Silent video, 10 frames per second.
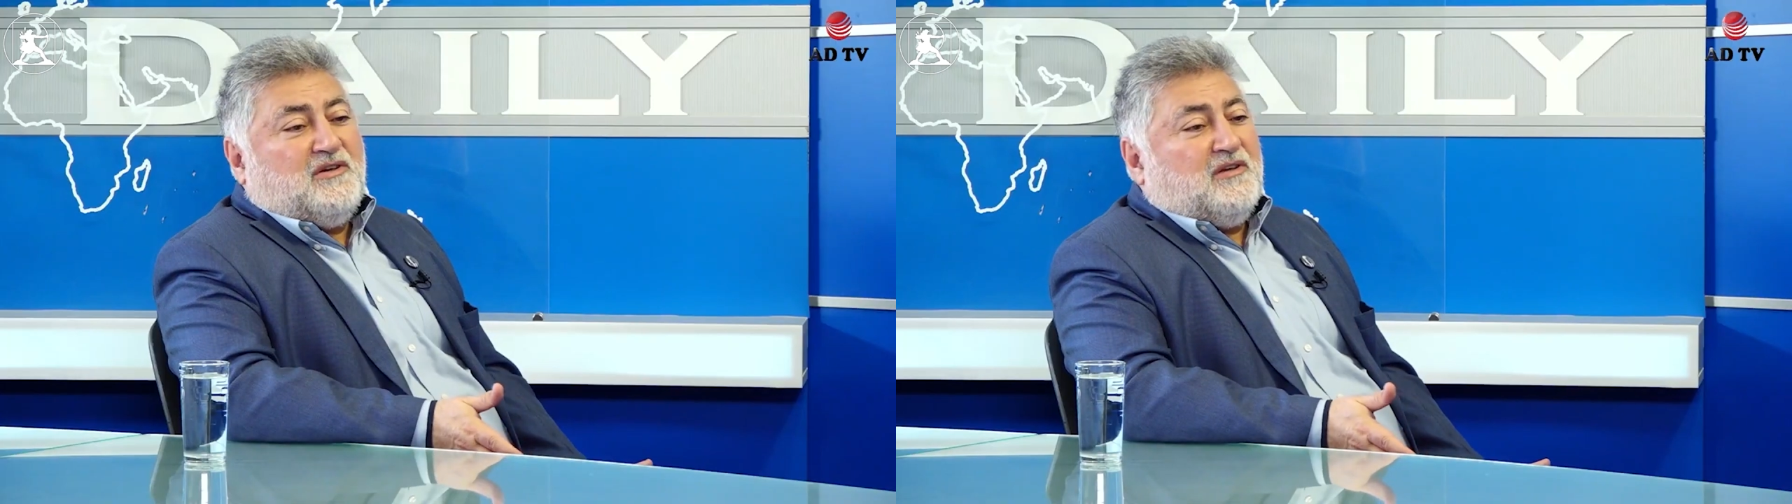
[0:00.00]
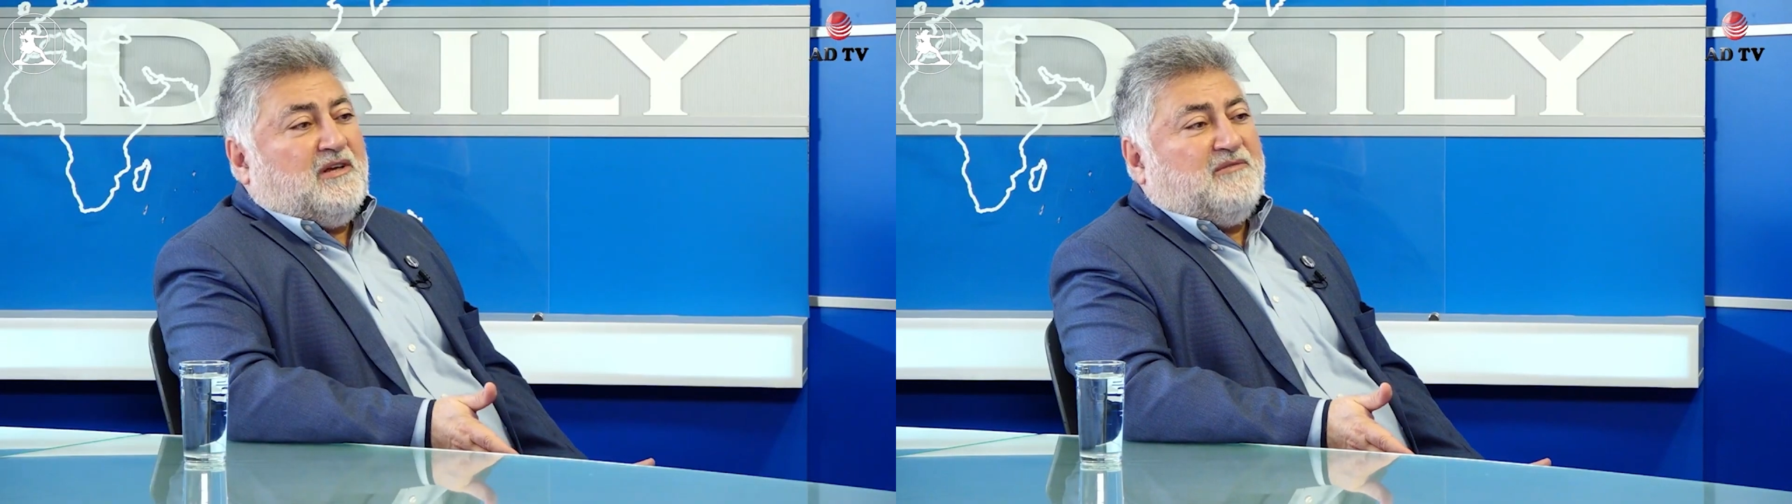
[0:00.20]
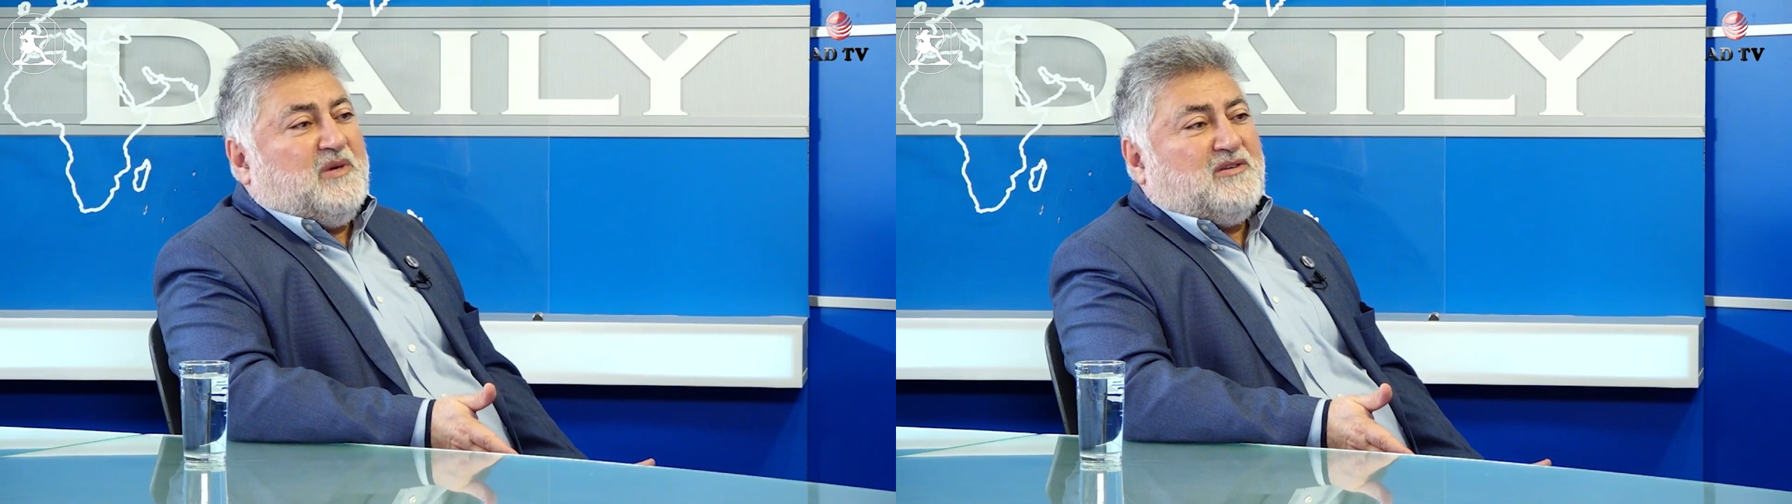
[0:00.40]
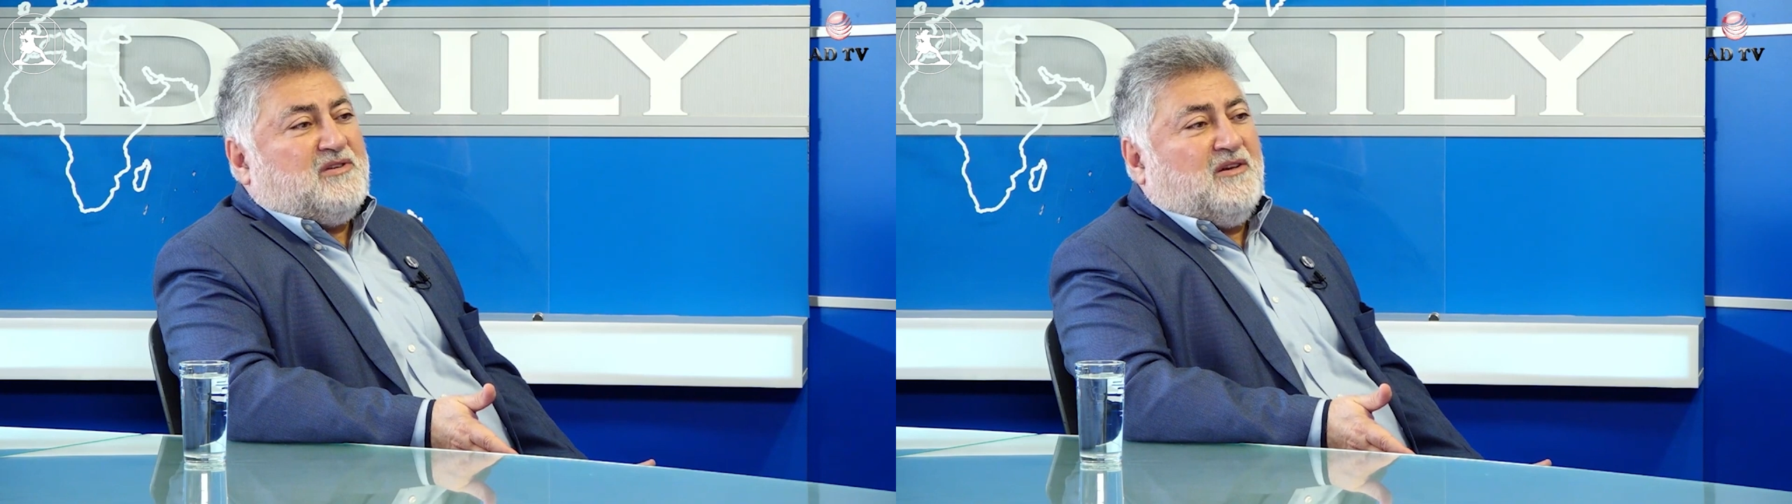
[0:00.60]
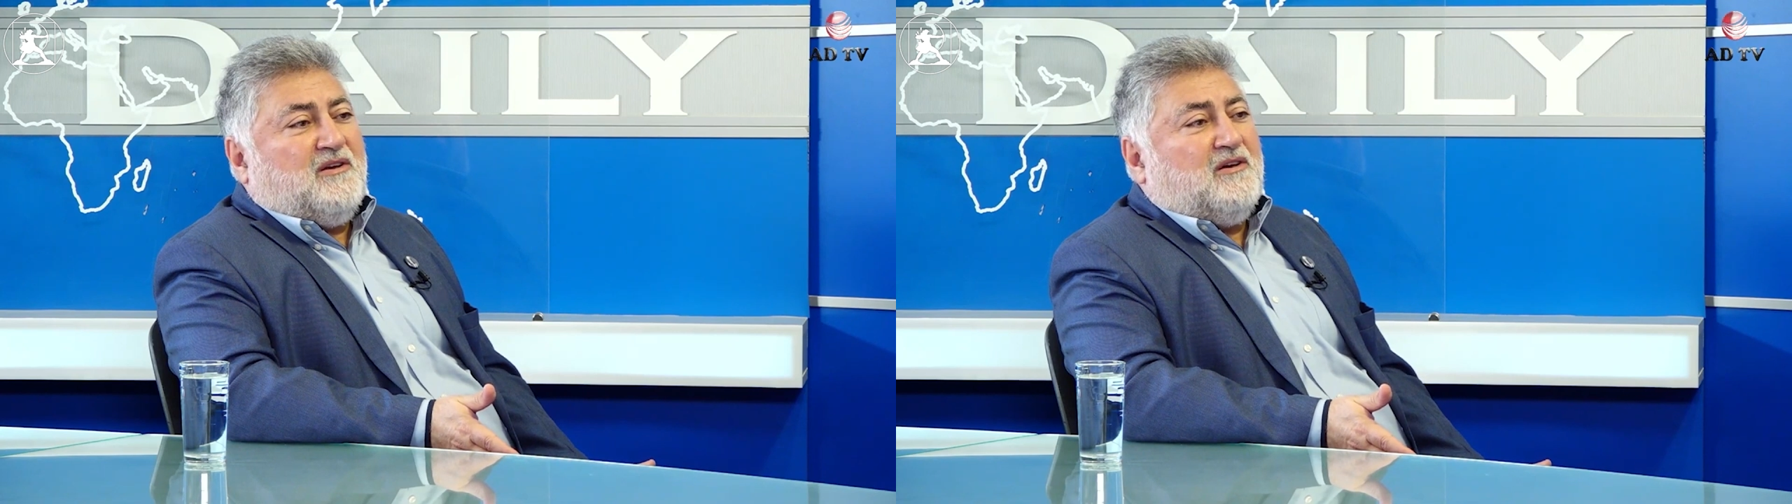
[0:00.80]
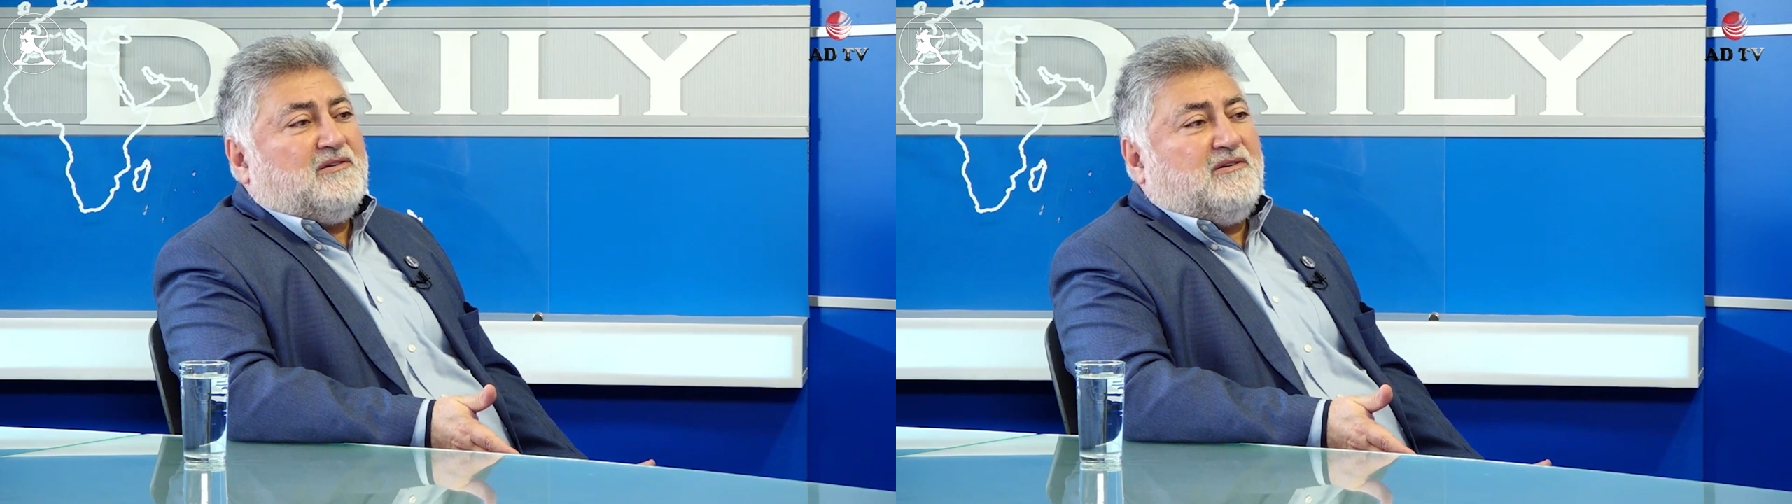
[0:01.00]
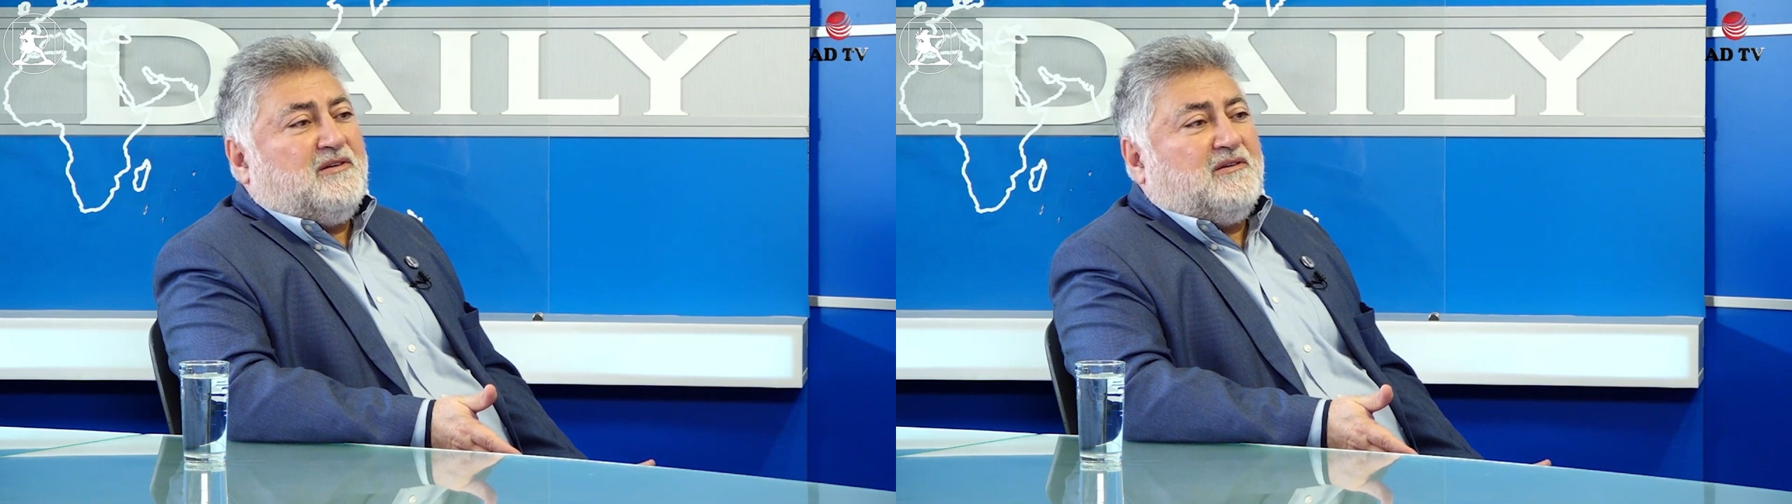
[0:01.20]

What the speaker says: India and the United States